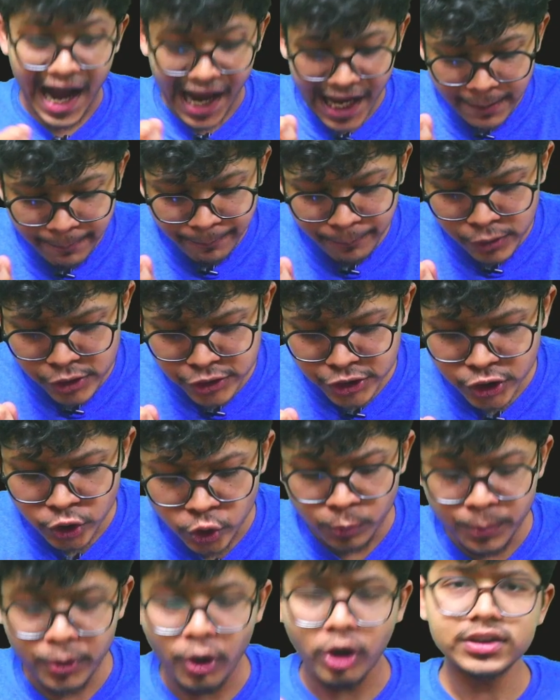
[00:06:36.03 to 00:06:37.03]
pushed 2
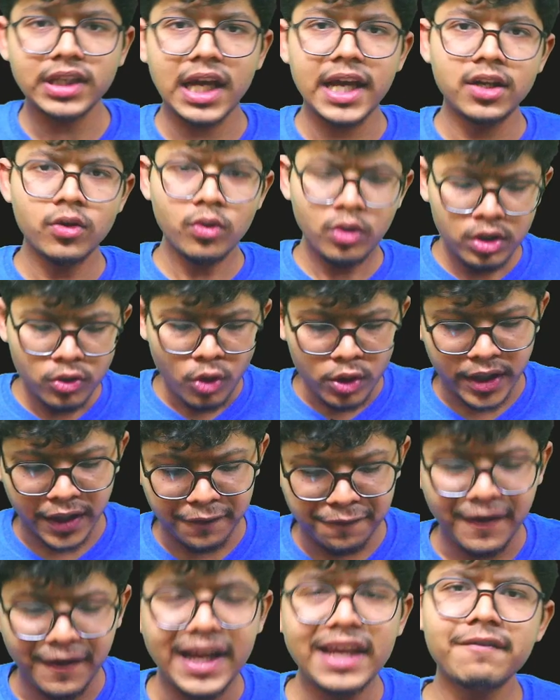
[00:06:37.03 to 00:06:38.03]
because I know, okay,
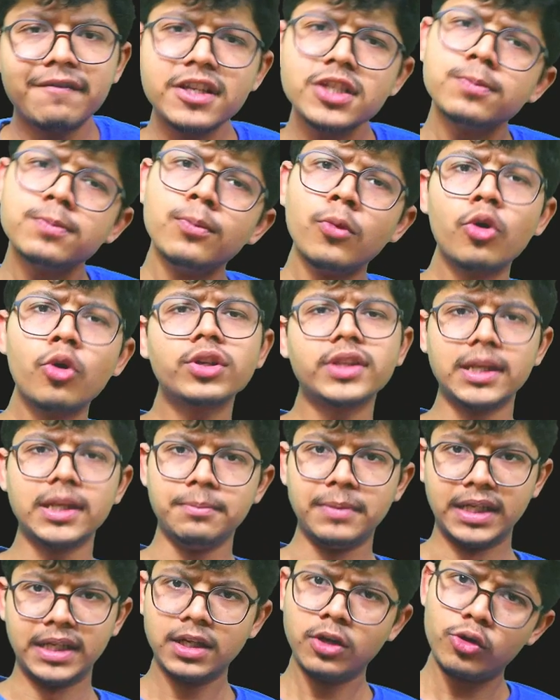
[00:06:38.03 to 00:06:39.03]
5 is more than
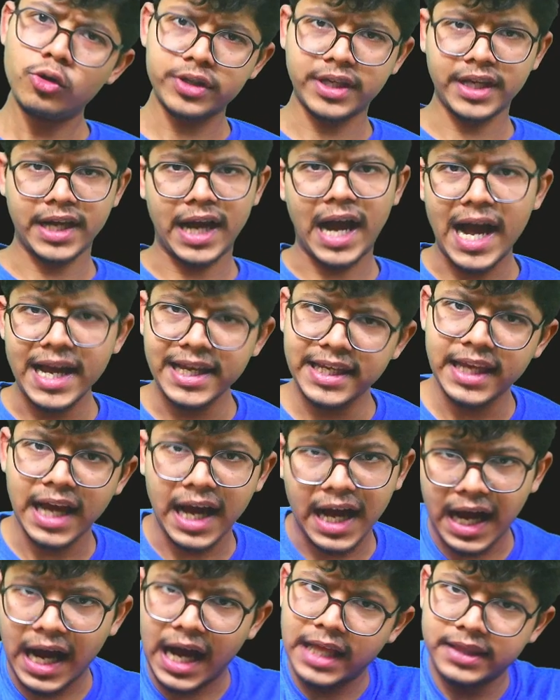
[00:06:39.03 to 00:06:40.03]
me. Okay, I
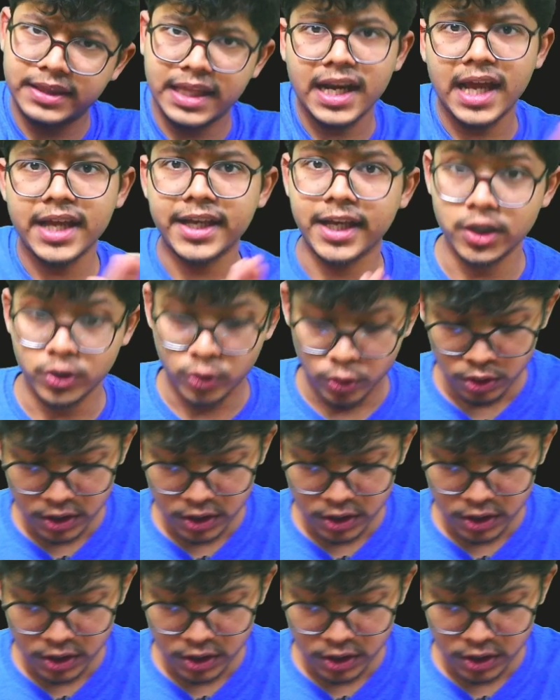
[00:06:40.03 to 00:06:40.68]
can go.